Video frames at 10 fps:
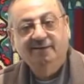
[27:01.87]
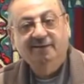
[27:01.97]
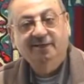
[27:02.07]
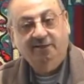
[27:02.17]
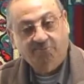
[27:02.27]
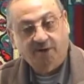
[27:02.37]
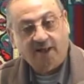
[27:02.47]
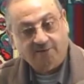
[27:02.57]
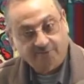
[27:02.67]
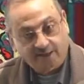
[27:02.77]
It will
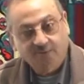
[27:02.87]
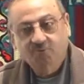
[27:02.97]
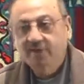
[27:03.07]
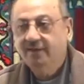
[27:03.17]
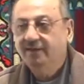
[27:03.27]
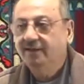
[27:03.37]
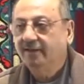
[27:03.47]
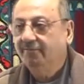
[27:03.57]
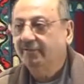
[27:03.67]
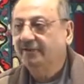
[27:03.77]
have tanween
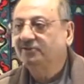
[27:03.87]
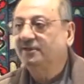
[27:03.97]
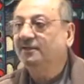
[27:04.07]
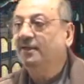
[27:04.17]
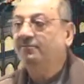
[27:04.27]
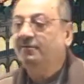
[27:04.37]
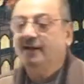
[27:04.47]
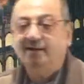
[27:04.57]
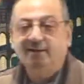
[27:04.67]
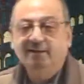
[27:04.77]
if it is
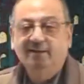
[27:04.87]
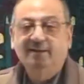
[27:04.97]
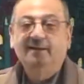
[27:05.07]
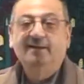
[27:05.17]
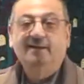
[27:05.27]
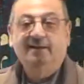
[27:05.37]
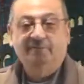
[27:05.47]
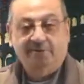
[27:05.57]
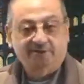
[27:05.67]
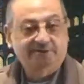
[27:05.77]
indefinite. If
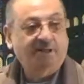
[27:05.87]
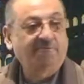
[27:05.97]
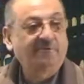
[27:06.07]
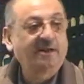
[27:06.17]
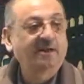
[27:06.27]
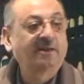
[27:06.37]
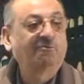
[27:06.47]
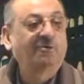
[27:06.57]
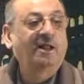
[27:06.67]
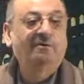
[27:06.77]
it is definite, it
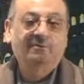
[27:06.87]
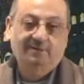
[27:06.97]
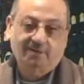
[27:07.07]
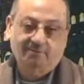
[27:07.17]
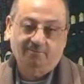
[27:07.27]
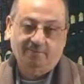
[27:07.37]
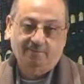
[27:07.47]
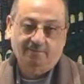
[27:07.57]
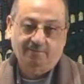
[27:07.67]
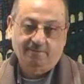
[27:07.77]
will have a tanween.
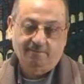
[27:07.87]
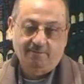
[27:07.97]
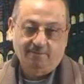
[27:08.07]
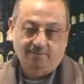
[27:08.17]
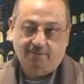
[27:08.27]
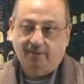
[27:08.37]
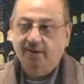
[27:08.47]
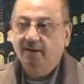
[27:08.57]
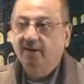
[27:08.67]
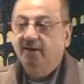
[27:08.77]
Okay?
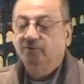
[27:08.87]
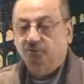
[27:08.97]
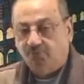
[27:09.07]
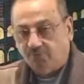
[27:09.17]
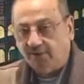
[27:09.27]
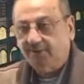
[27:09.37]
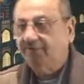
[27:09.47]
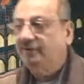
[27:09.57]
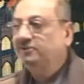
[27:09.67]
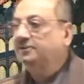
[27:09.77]
So for the
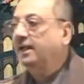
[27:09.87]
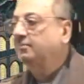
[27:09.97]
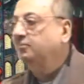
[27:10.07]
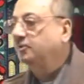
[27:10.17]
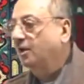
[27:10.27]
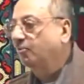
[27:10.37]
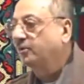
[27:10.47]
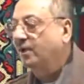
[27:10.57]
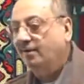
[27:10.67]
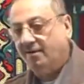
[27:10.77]
first time, now we
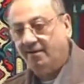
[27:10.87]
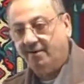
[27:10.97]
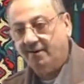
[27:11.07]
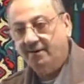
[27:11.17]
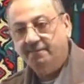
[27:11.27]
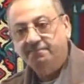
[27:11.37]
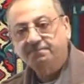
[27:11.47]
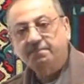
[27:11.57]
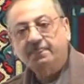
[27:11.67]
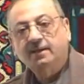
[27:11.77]
are learning
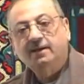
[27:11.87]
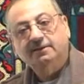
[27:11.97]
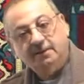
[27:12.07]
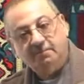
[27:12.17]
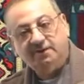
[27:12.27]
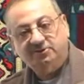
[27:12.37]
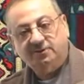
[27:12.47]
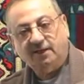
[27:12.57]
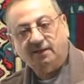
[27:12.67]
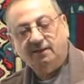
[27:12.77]
the masdar.